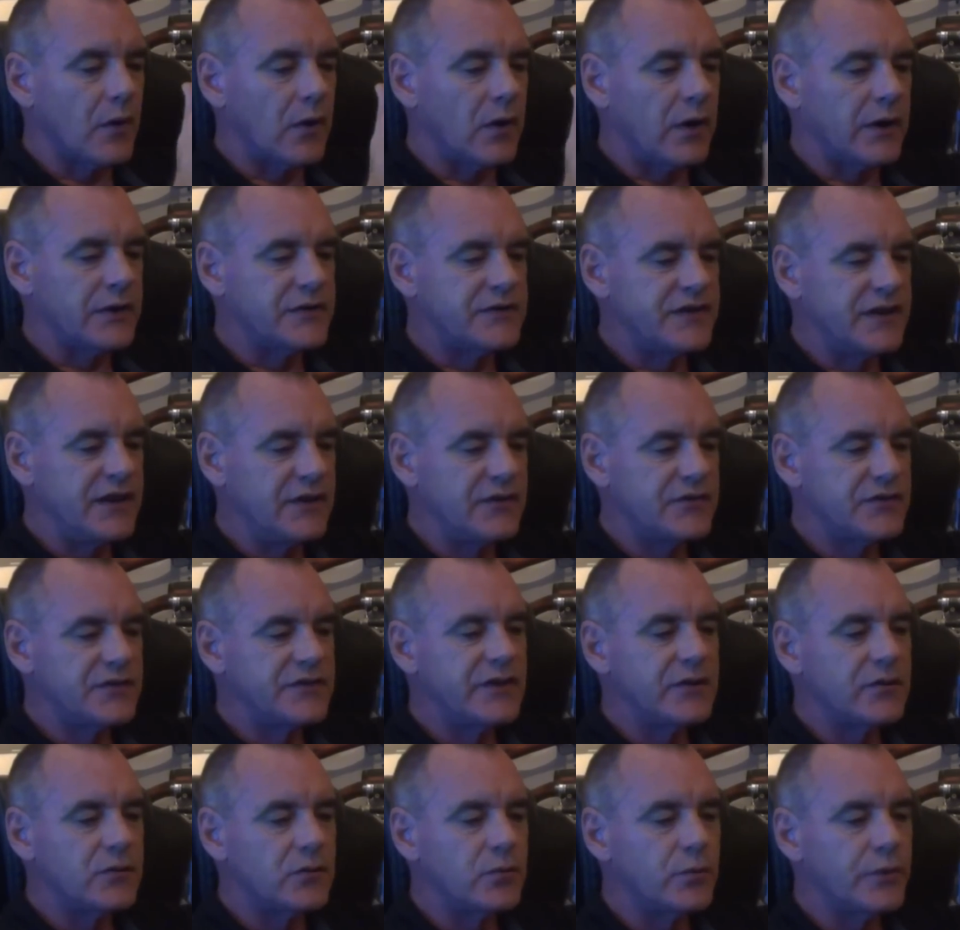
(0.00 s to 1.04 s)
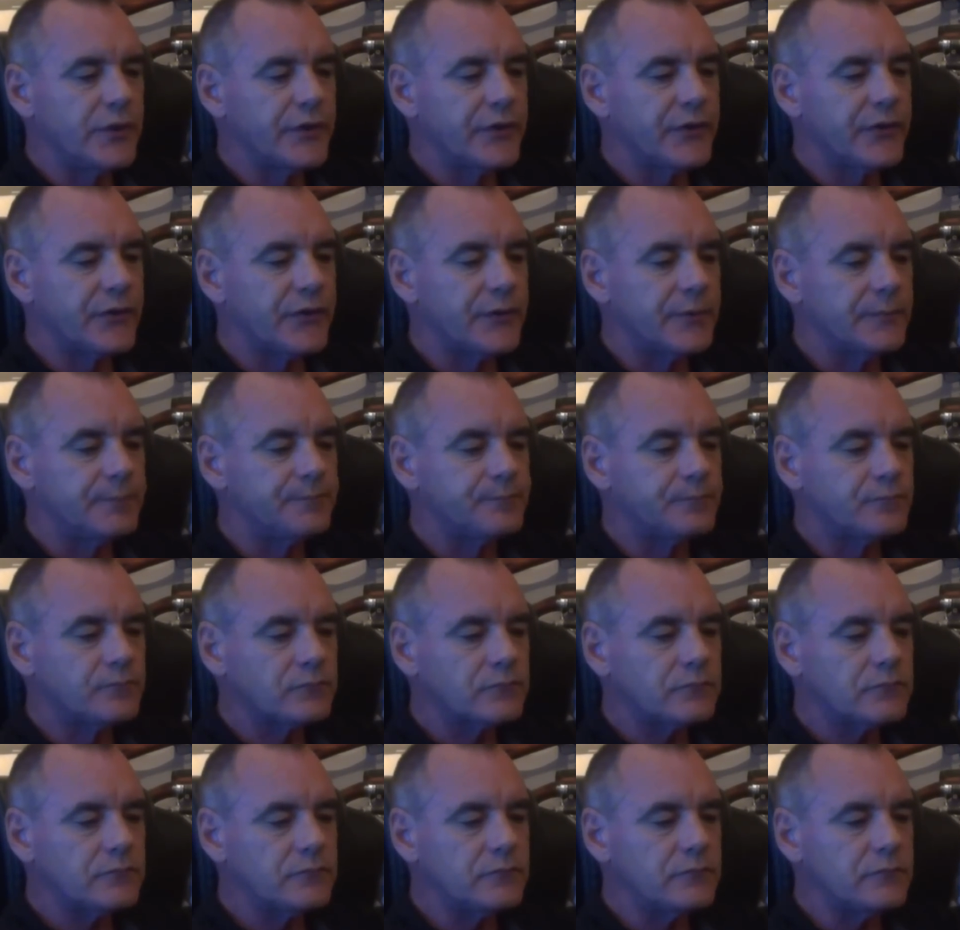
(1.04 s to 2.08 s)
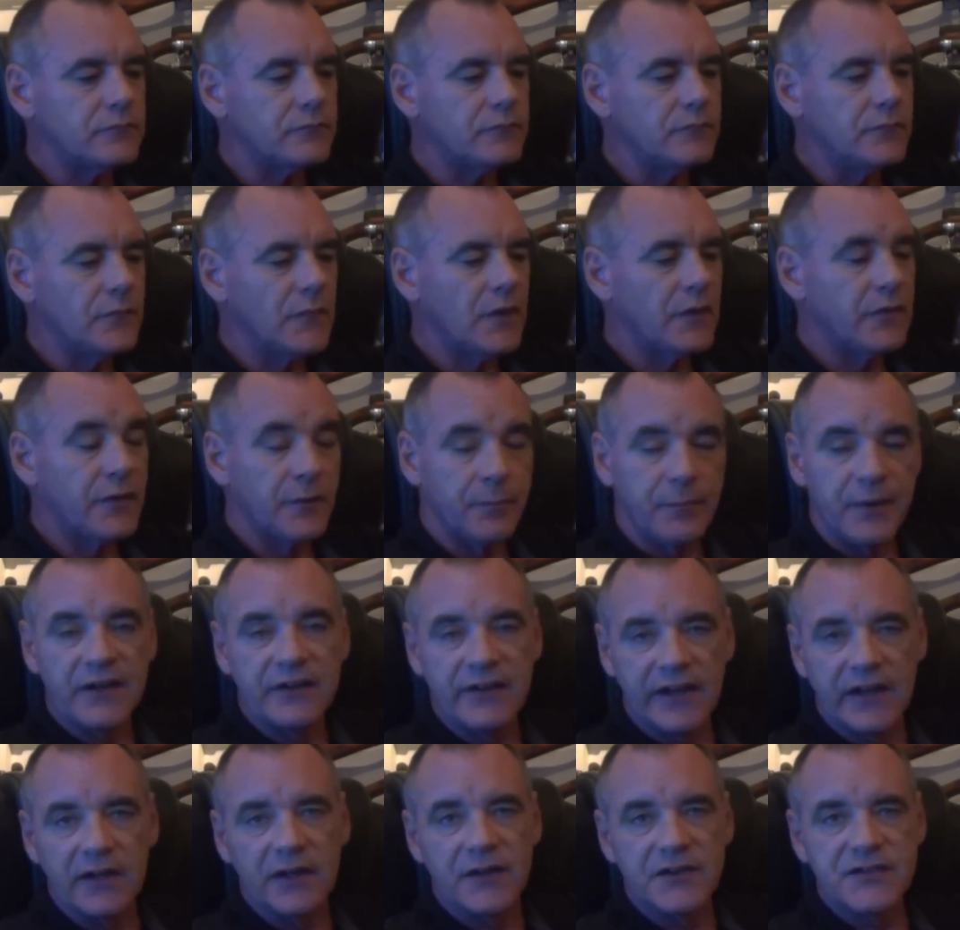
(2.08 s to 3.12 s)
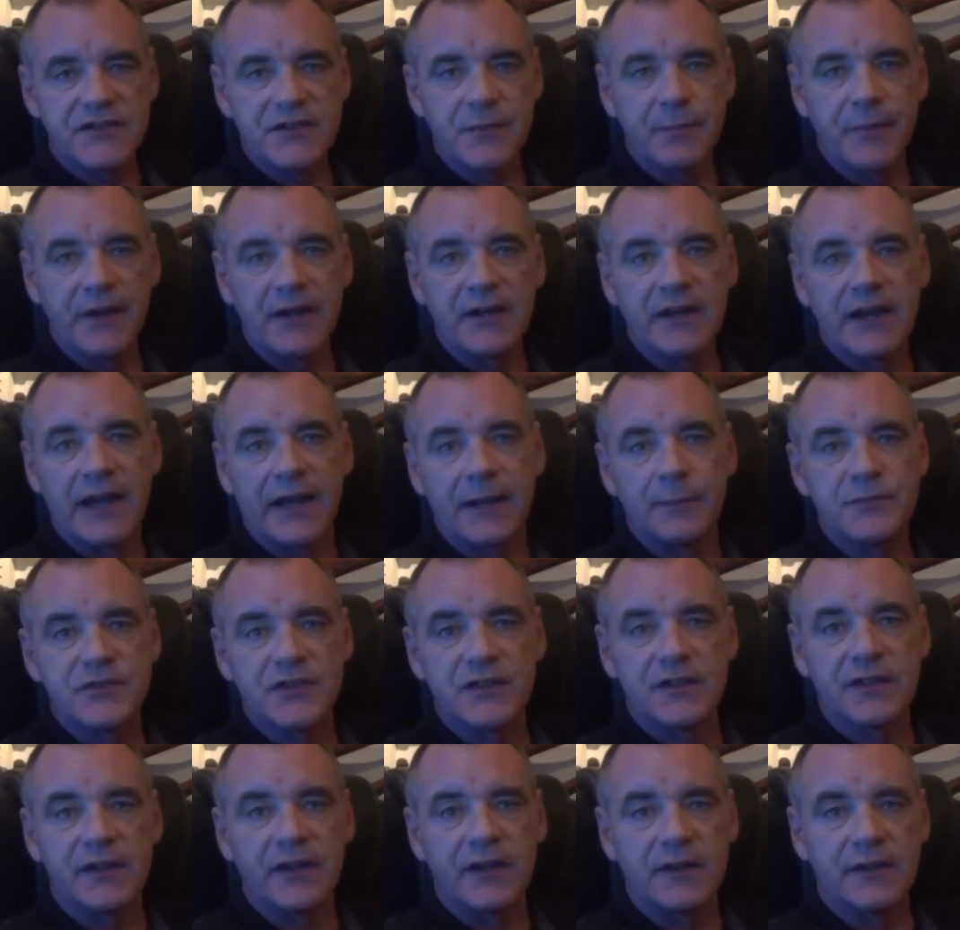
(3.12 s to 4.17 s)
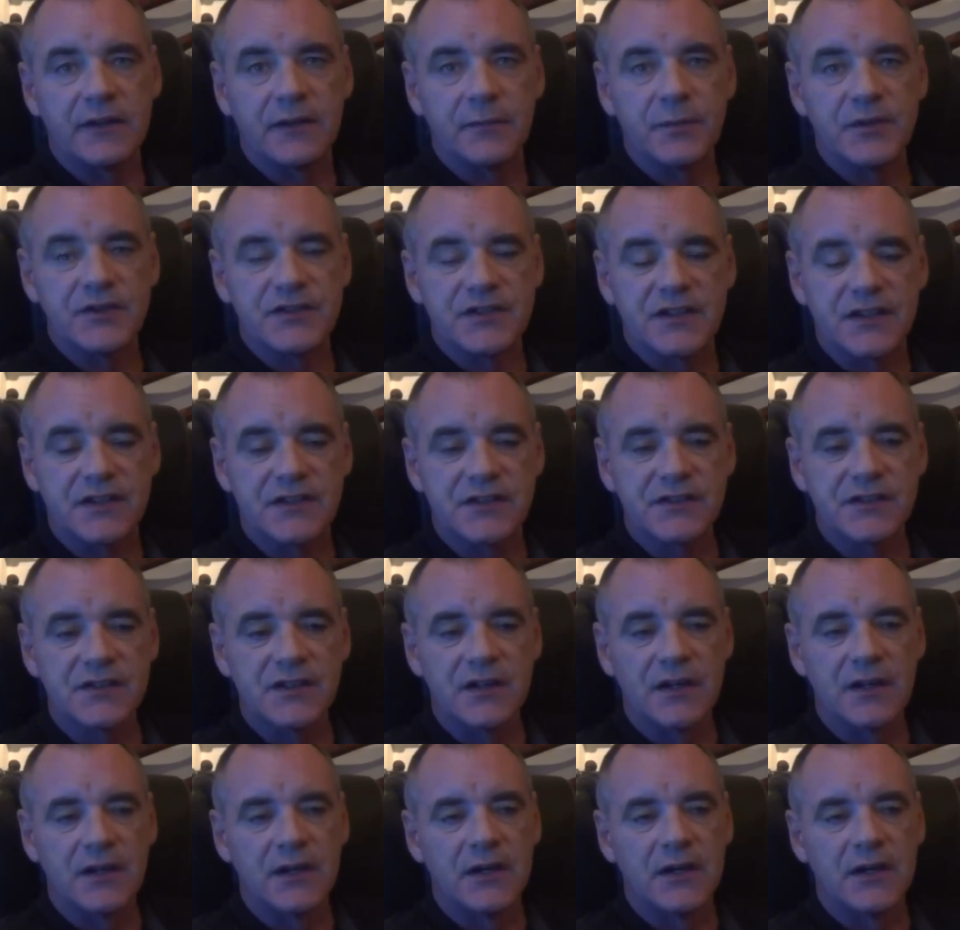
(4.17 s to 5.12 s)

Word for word: I tend to deal with the big dealers, the big names in, in the business.